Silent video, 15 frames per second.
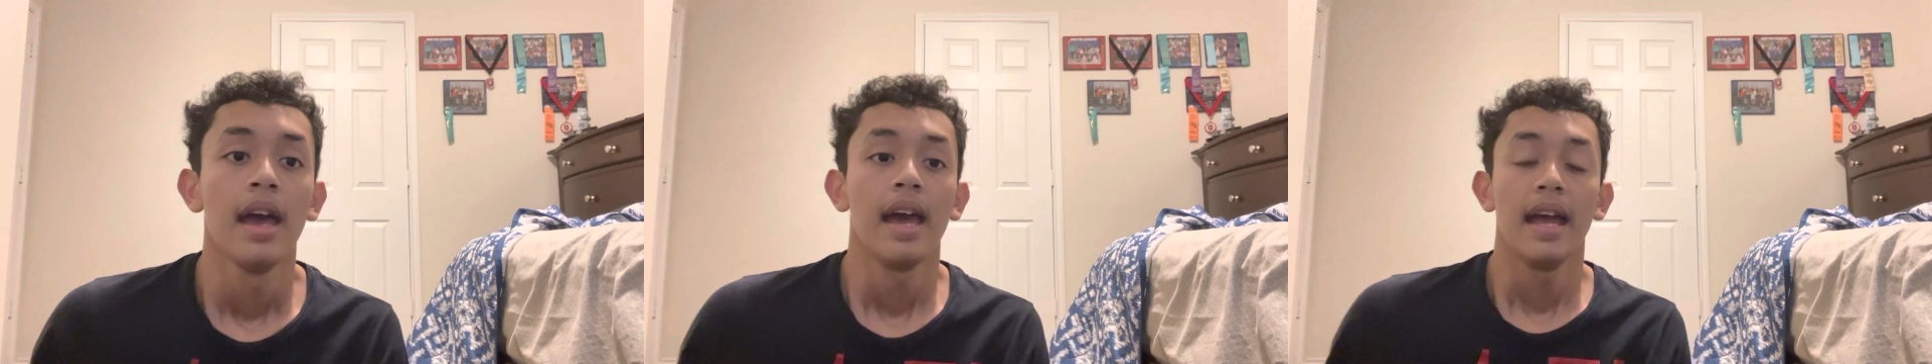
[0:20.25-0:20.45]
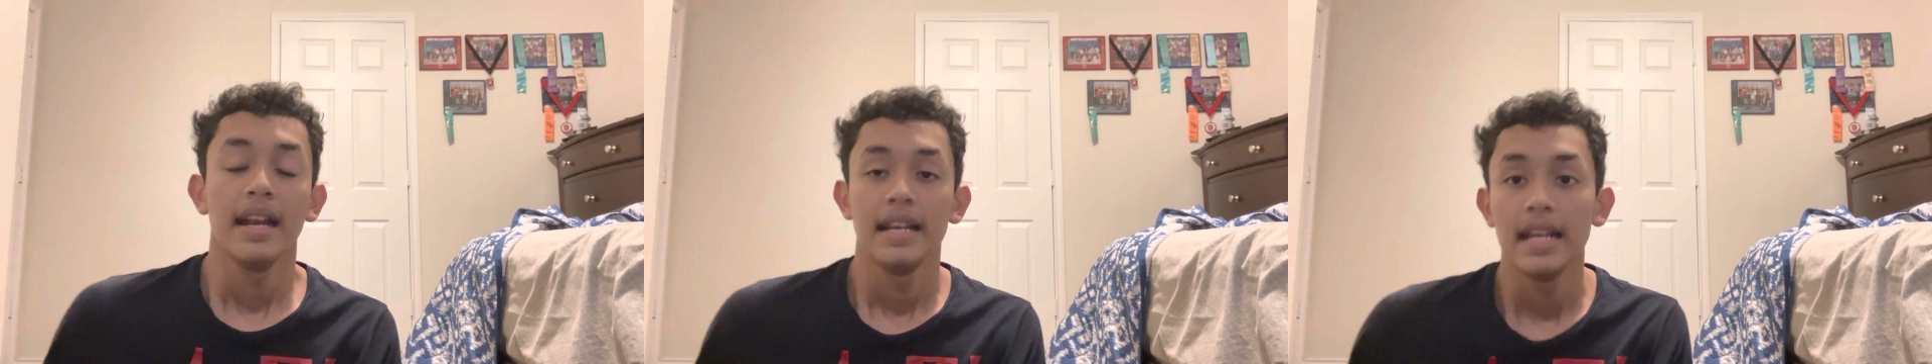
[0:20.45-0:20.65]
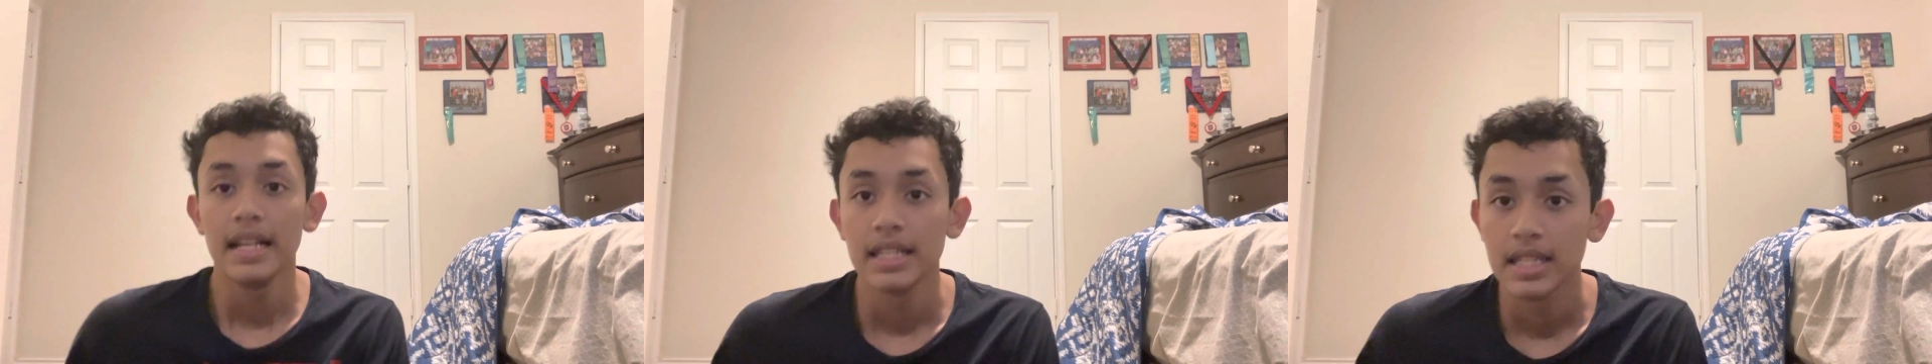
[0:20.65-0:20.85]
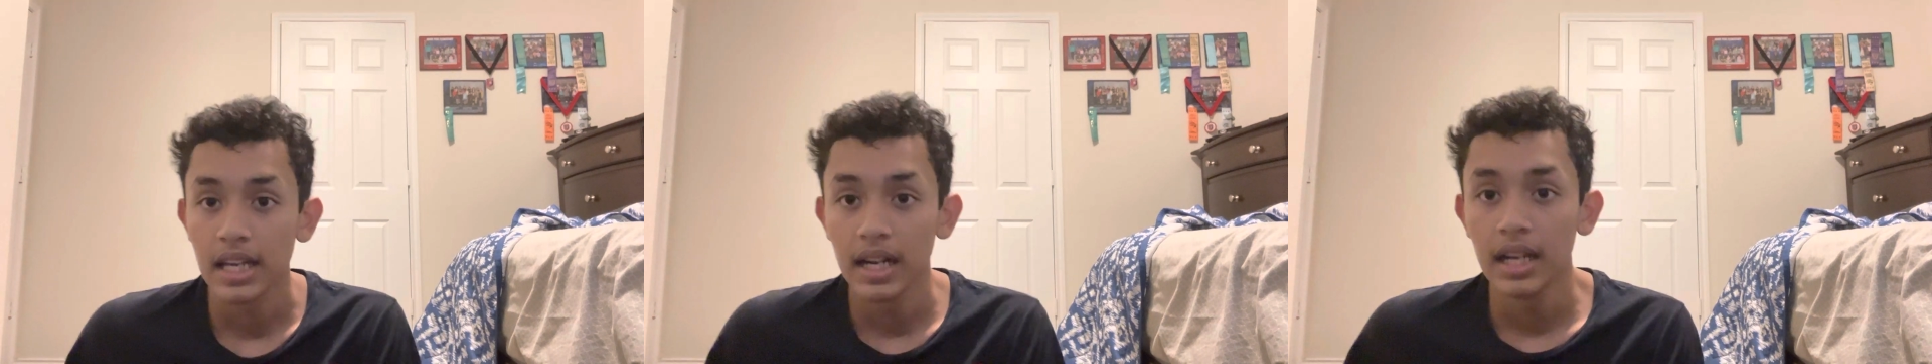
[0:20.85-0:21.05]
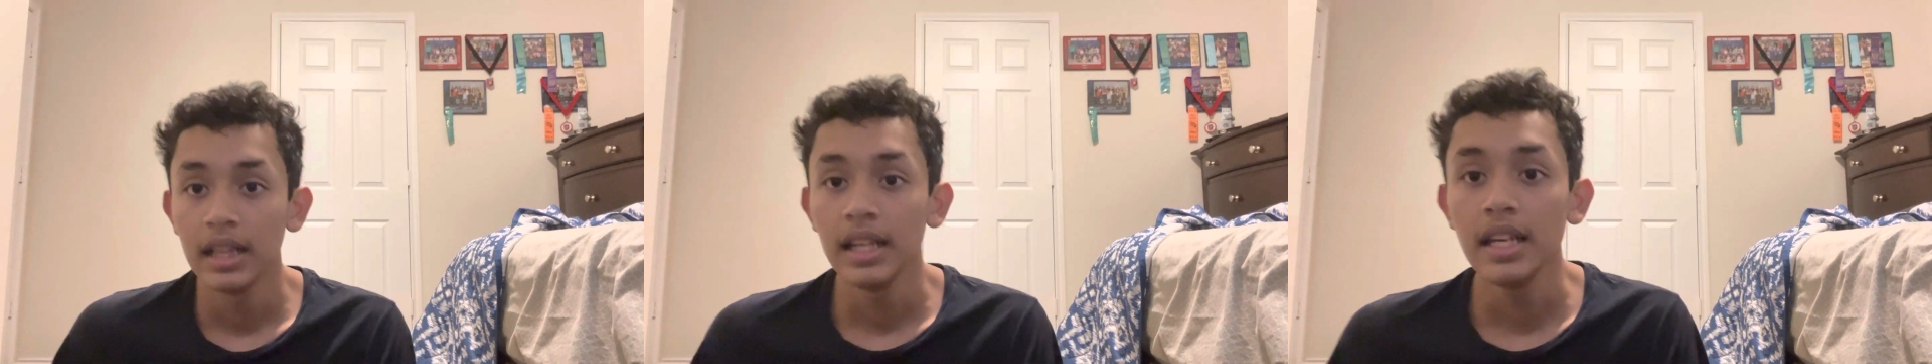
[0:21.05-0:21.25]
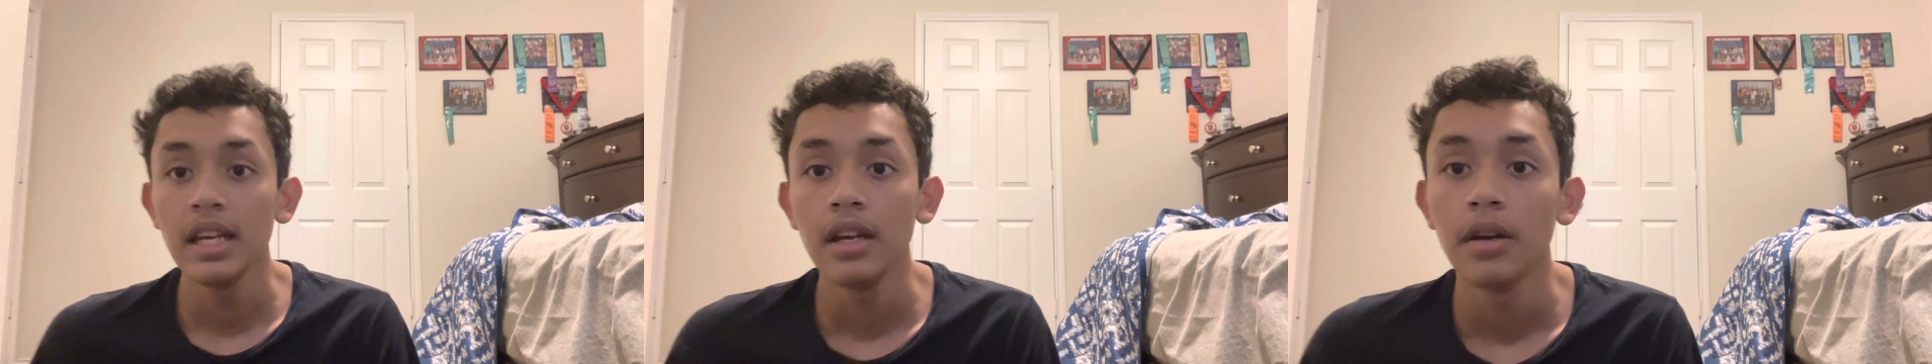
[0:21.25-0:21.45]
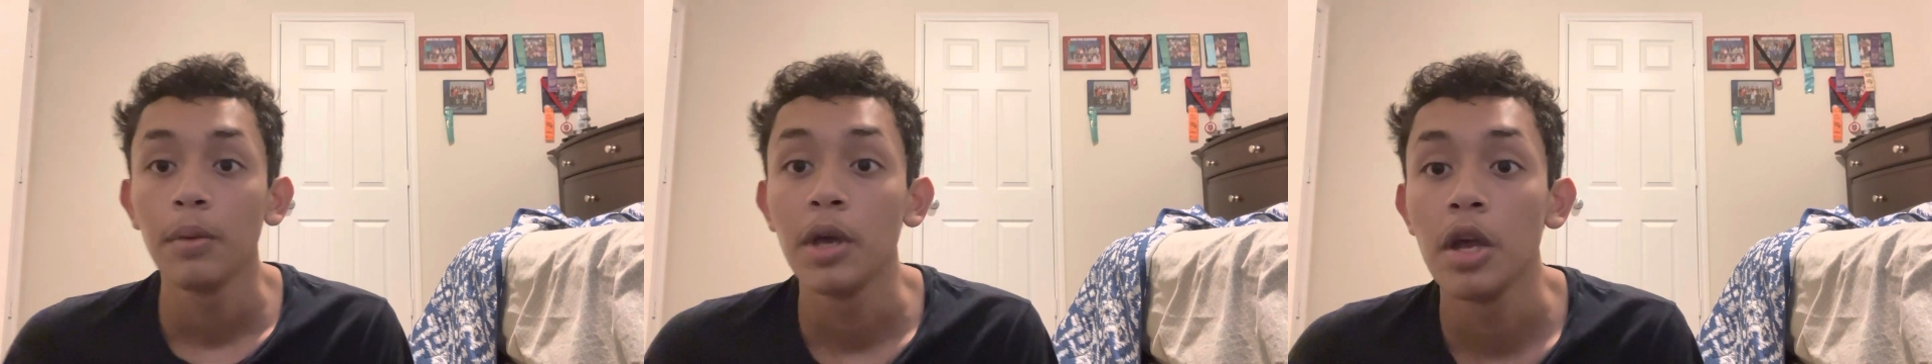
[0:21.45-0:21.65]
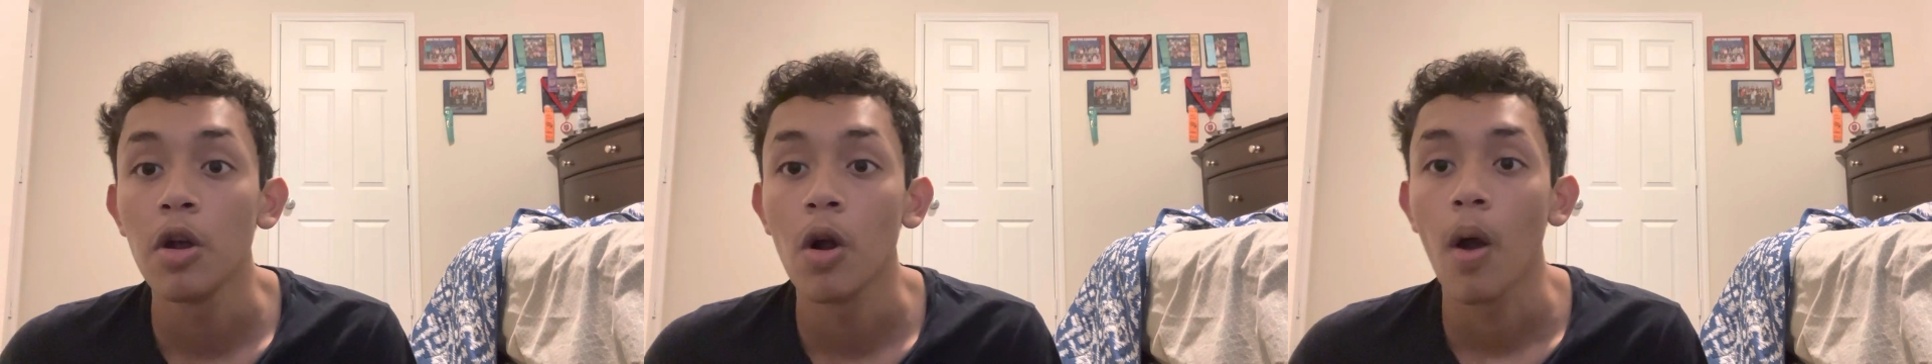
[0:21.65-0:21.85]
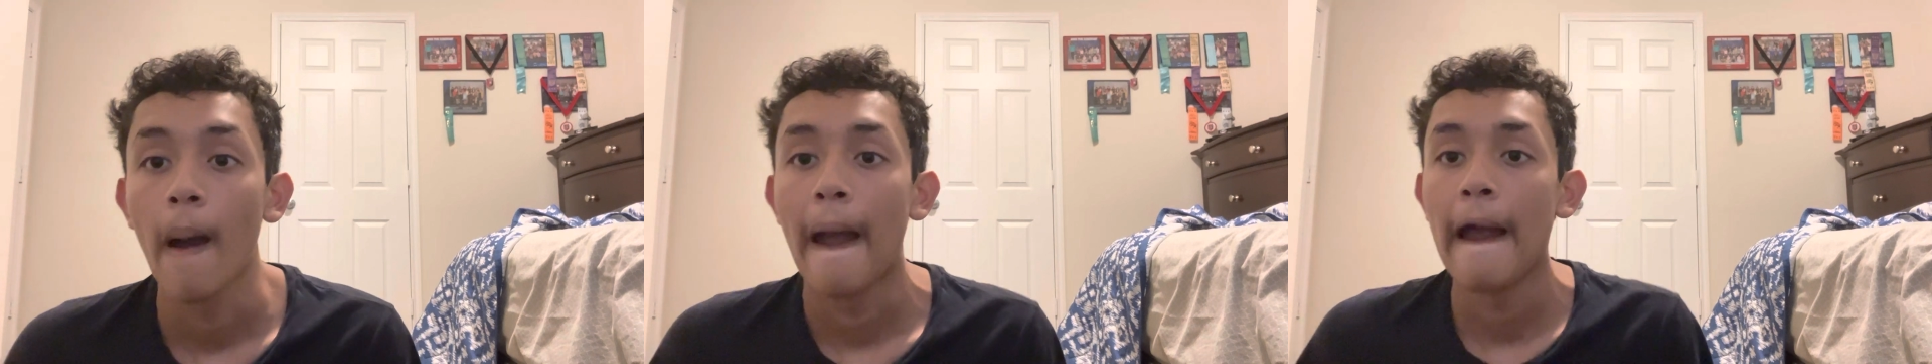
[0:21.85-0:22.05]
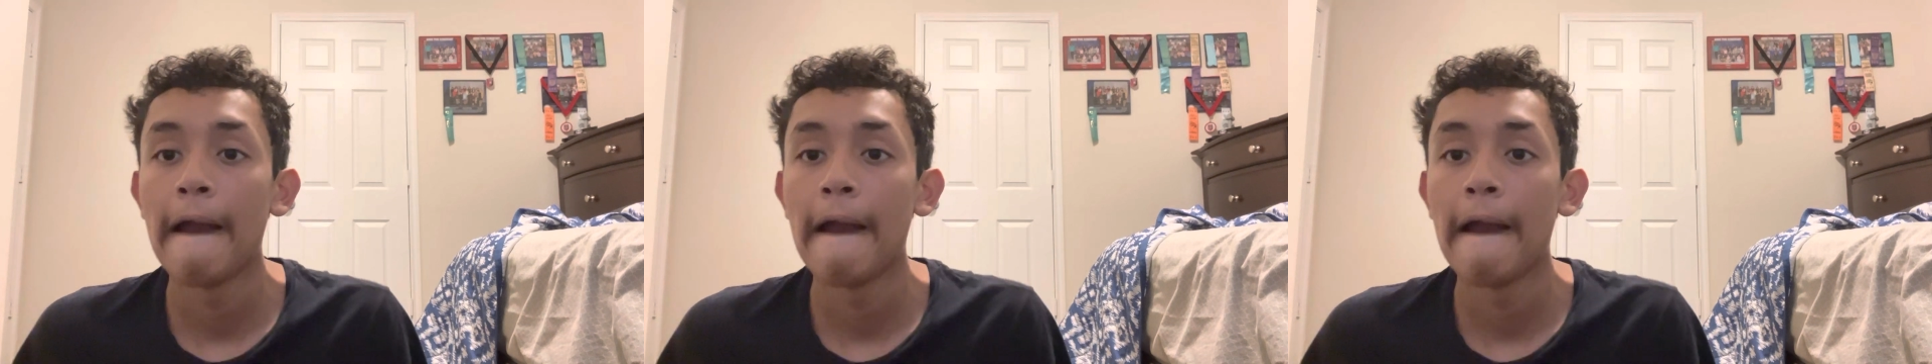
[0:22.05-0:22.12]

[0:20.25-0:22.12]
and then suddenly we hear a,